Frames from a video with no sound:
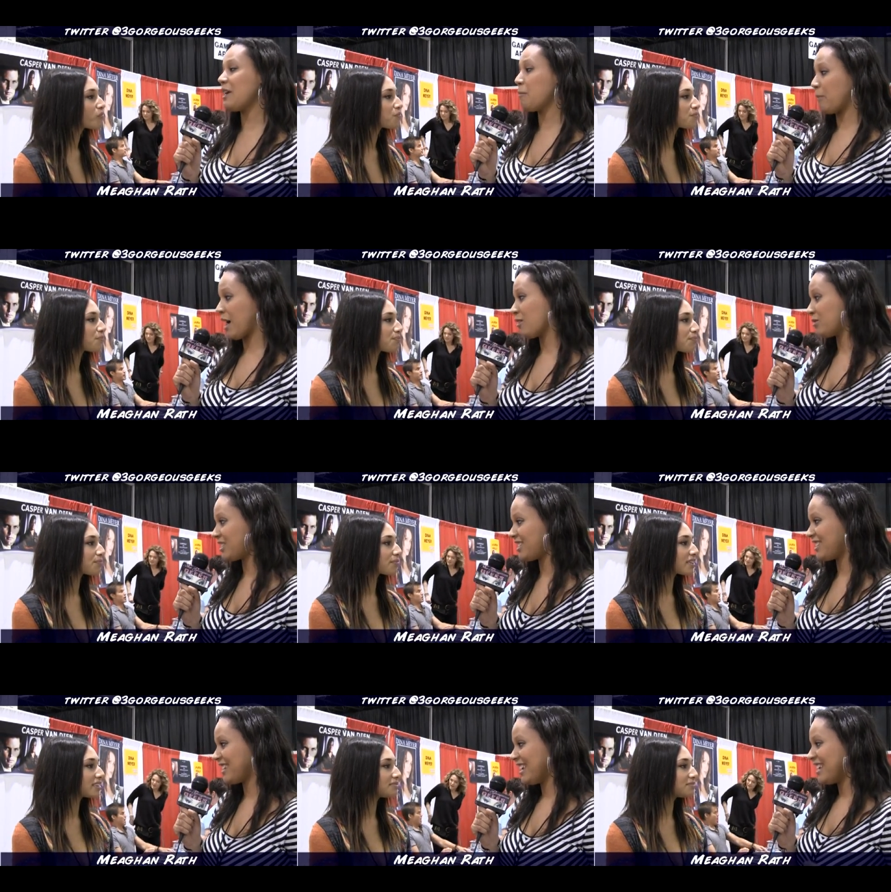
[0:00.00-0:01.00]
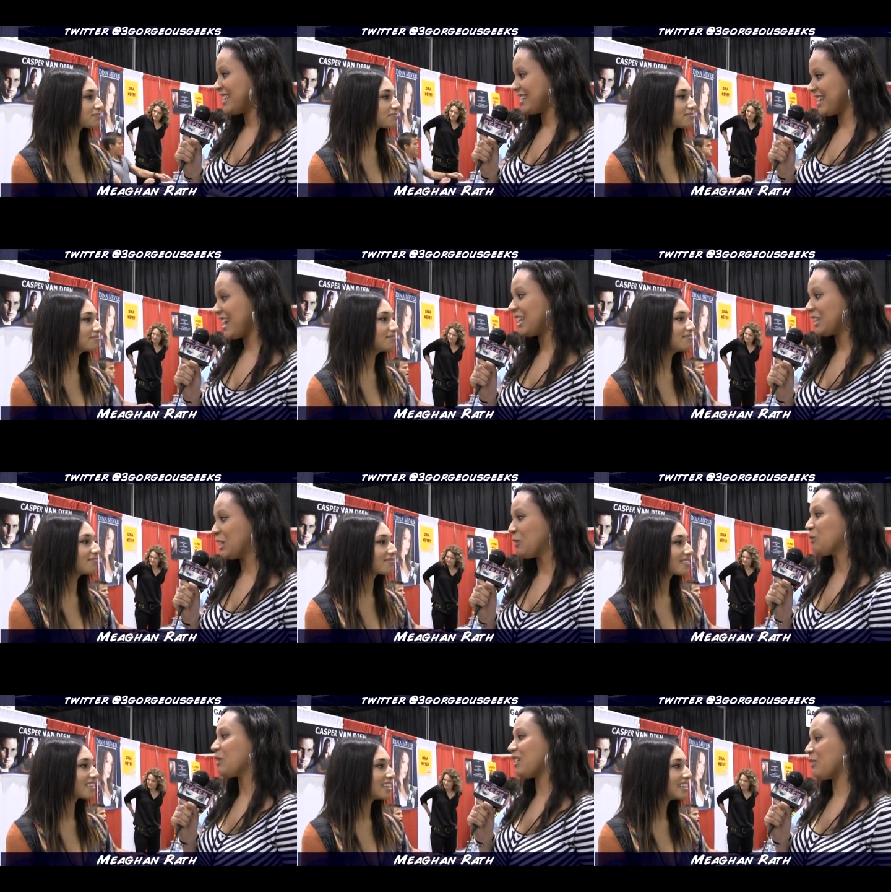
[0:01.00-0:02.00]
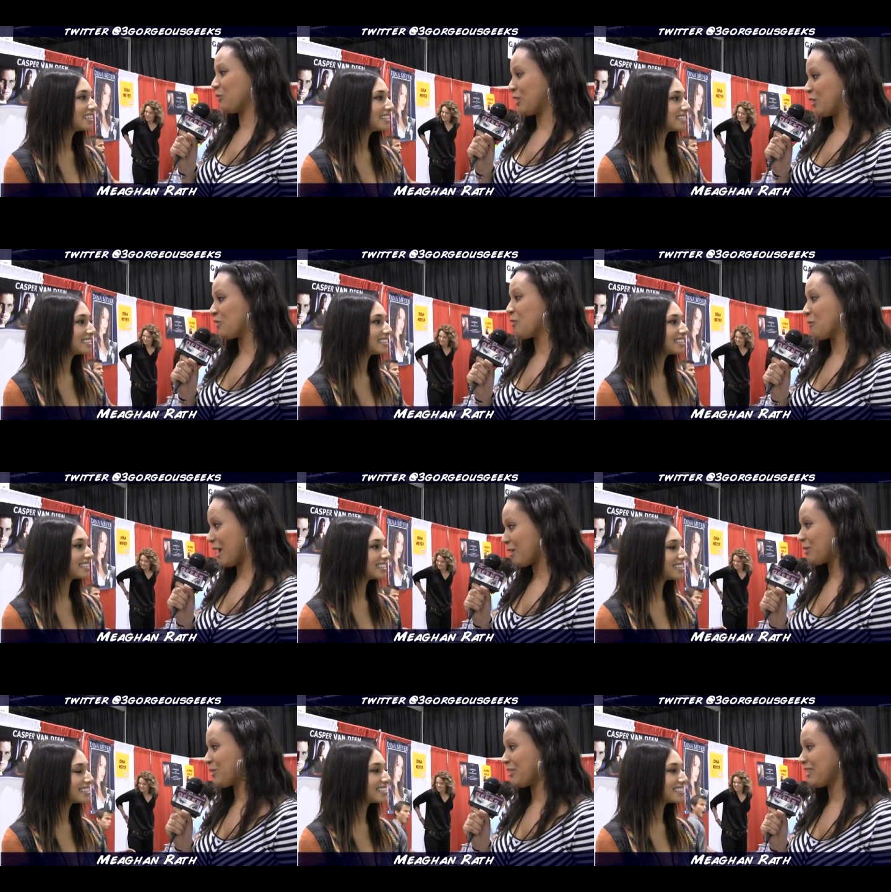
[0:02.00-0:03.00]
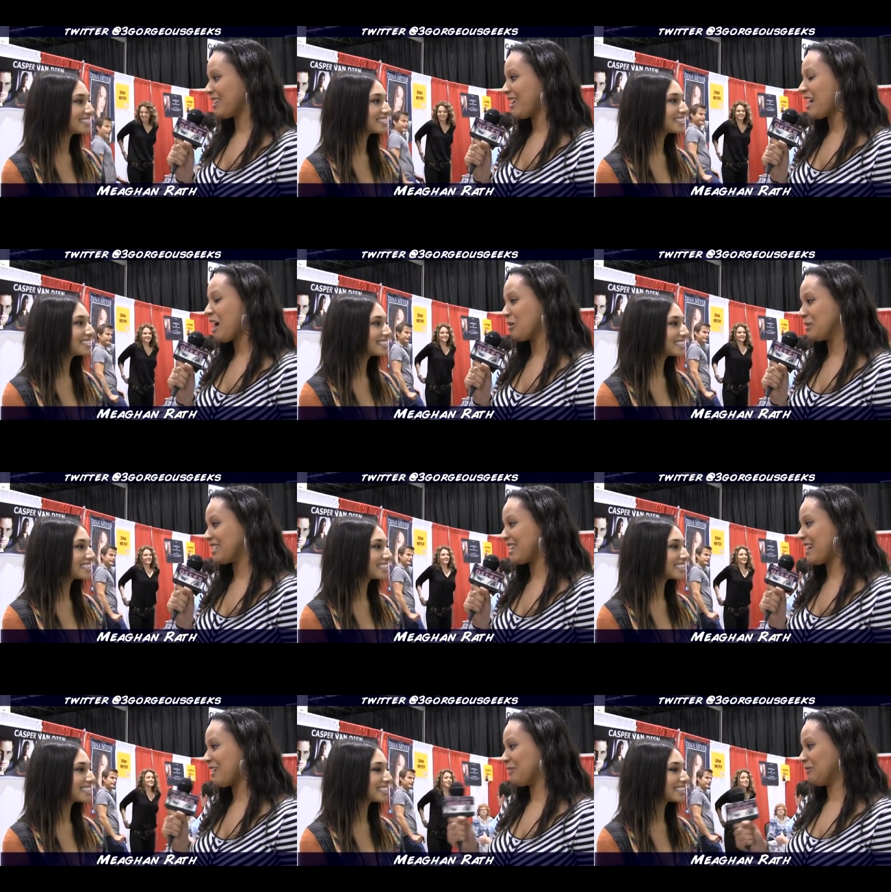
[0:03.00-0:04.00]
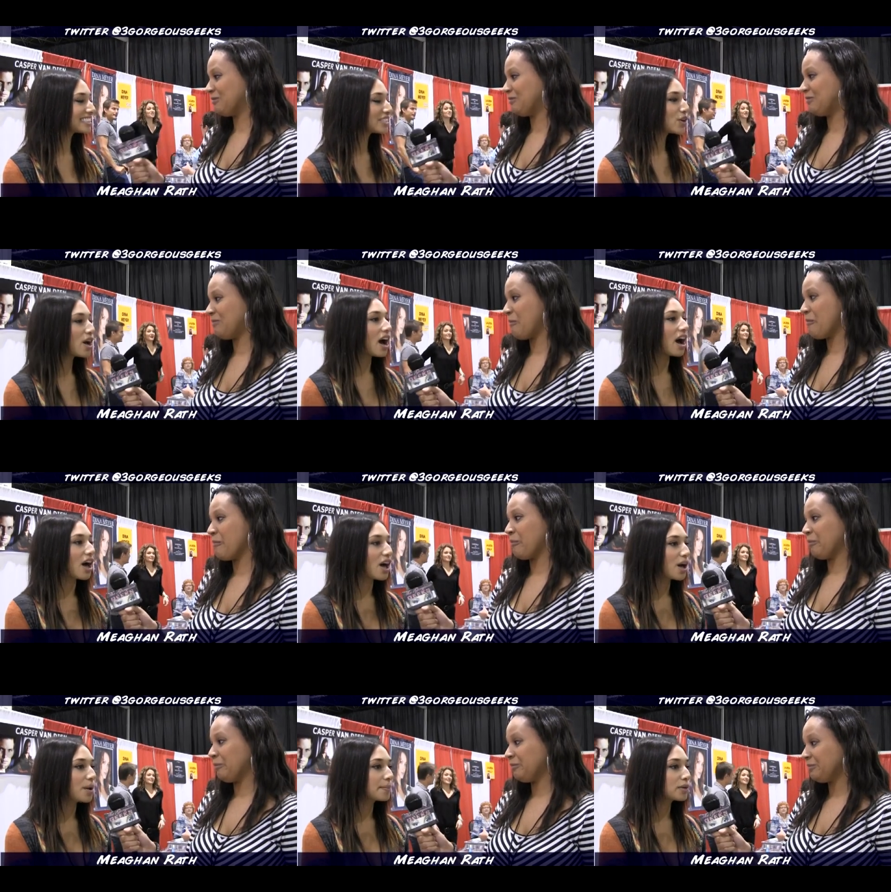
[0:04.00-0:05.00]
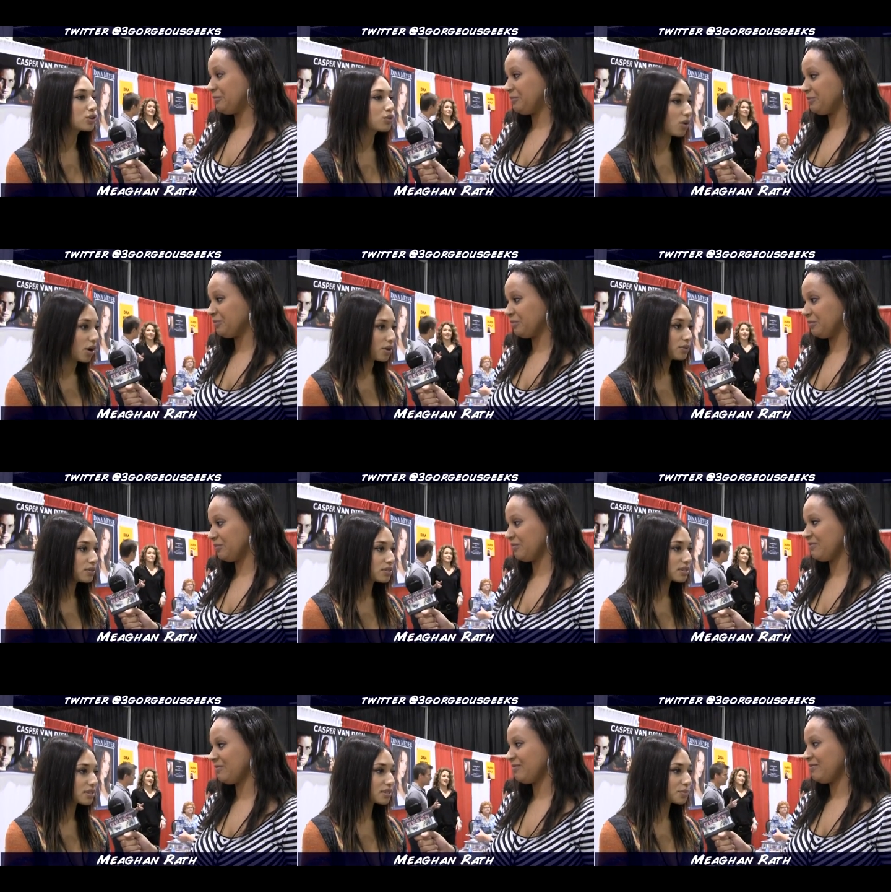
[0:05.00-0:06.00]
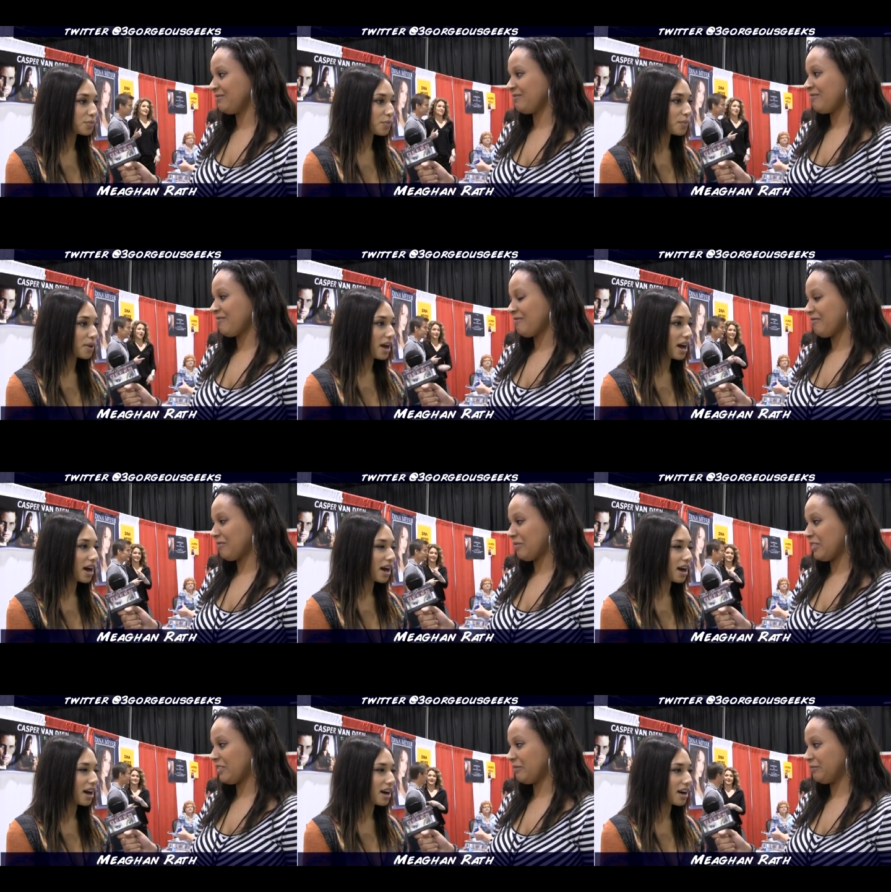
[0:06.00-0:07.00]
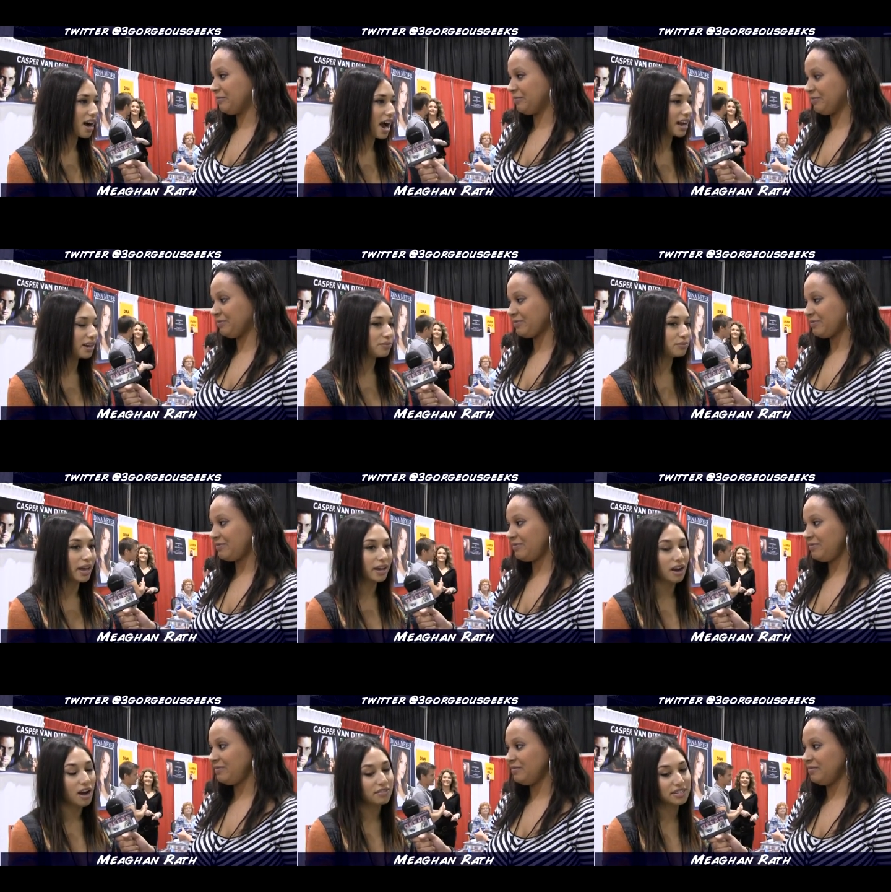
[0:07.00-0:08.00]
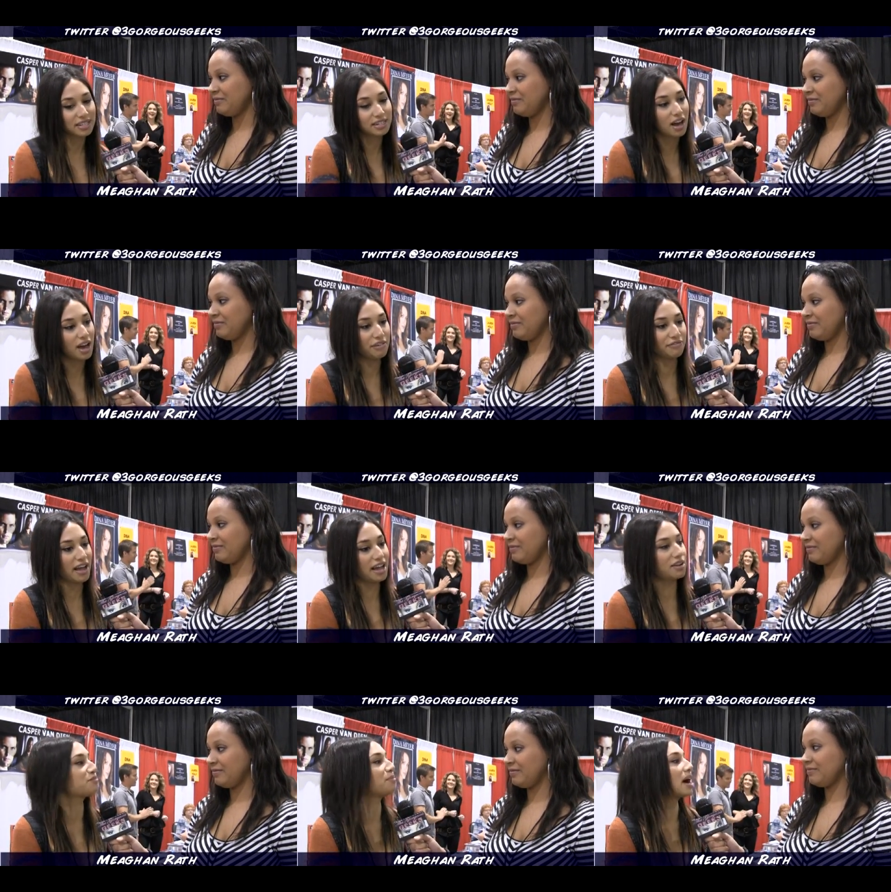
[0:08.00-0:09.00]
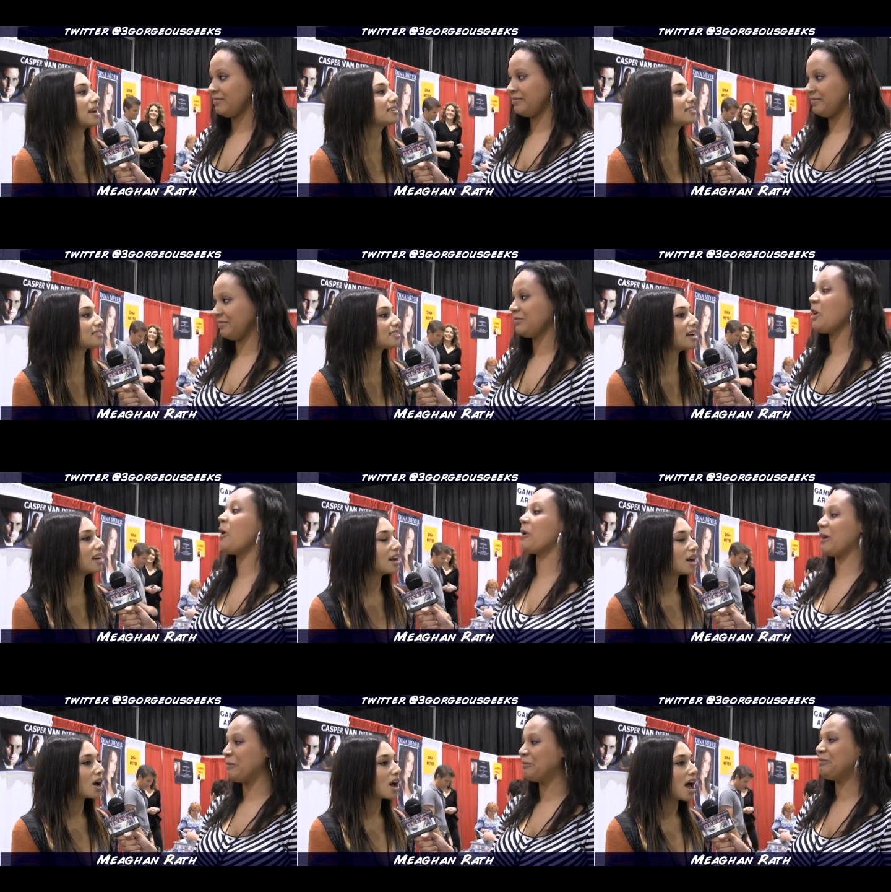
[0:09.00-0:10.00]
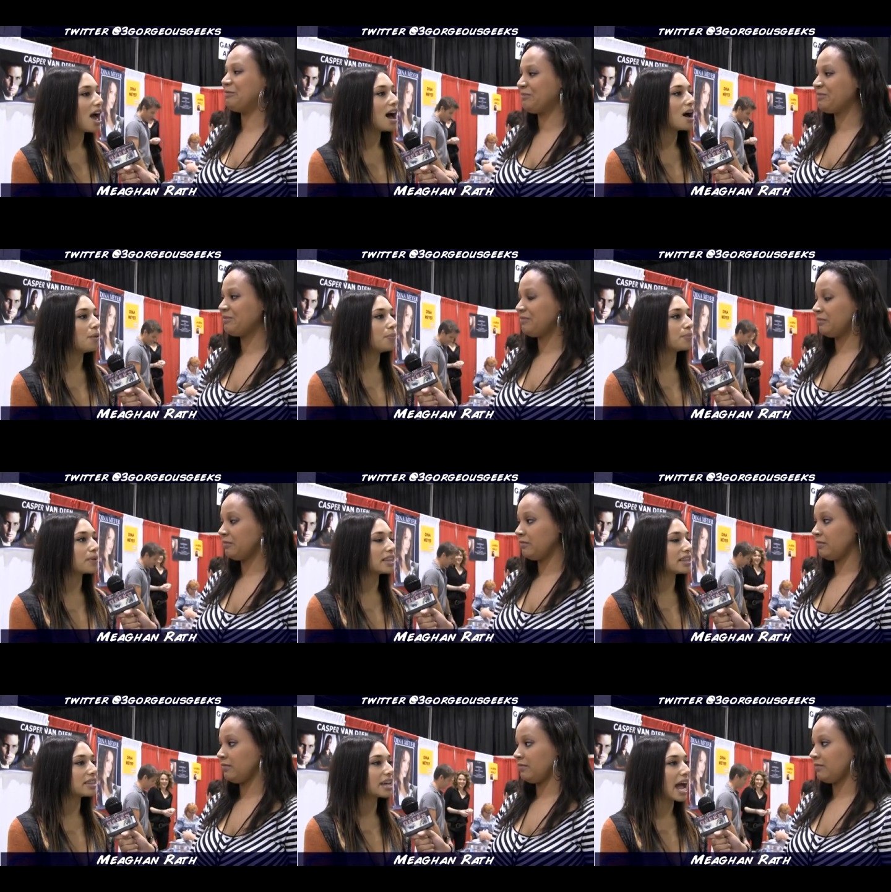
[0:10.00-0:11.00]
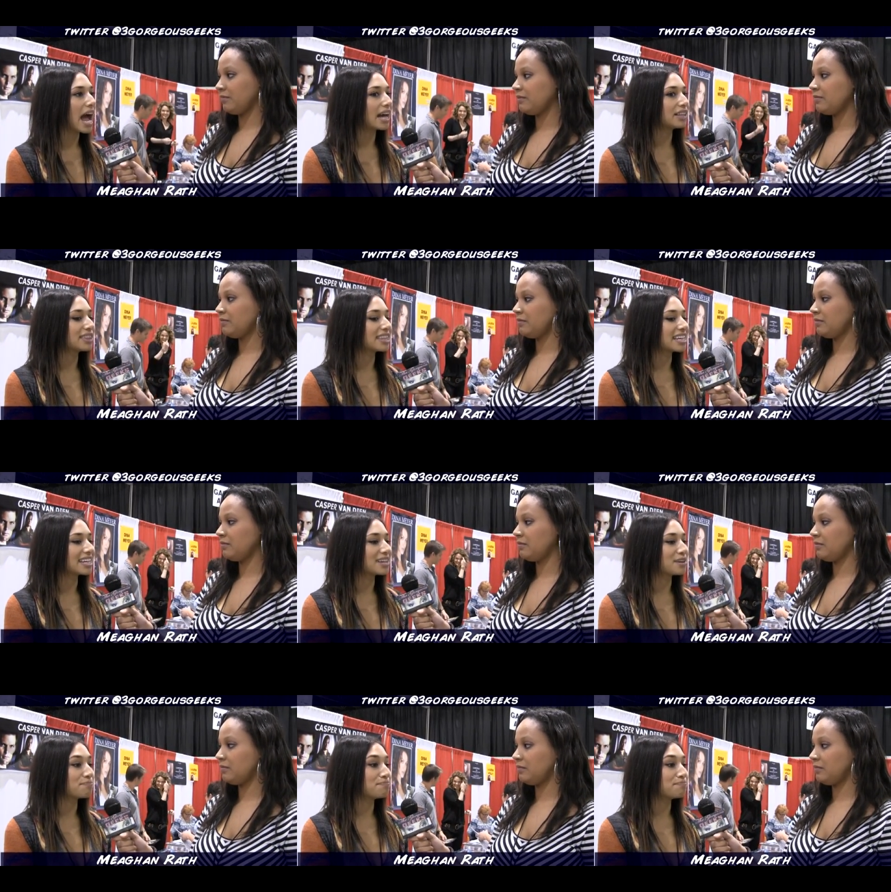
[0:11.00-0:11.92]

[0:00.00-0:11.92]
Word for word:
Speaker 1: that mouse dangling in front of your mouth, how was that? Um, gross.
Speaker 2: Uh, I am like obviously not a fan of mice. Um, and then they had the